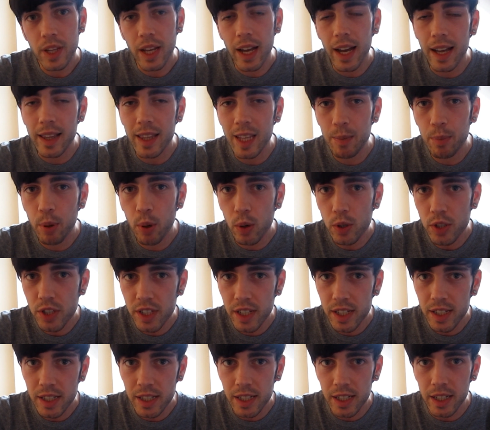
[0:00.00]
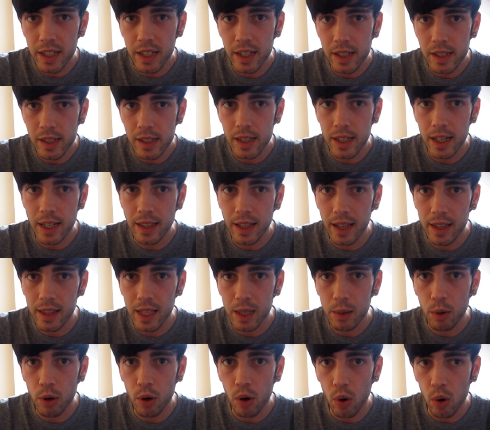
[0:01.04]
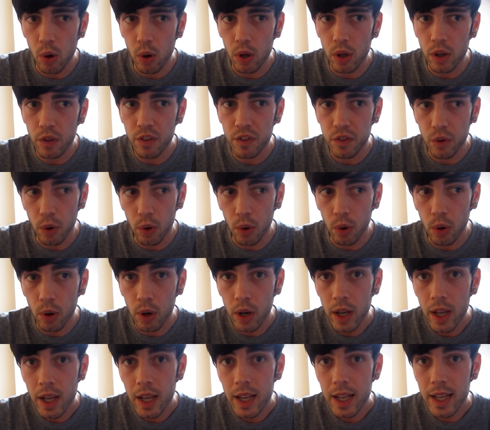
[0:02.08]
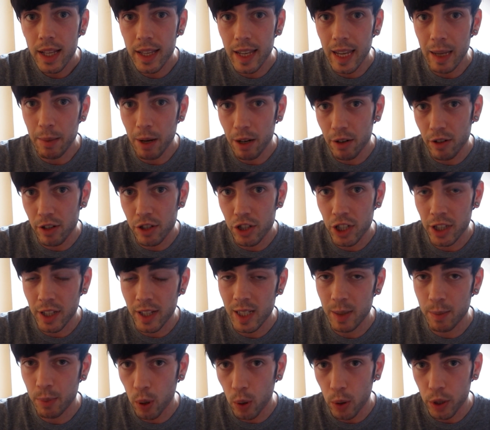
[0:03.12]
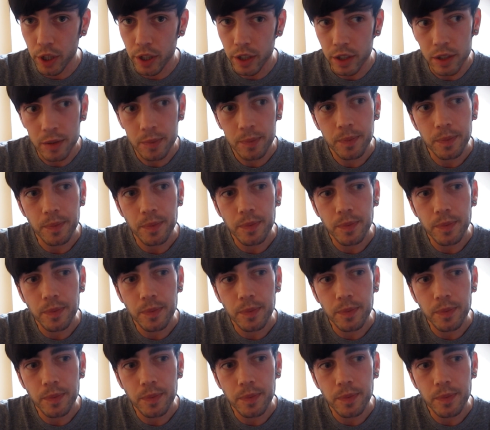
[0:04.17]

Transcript: and they posted a status saying that they were all for gay marriage and they support it.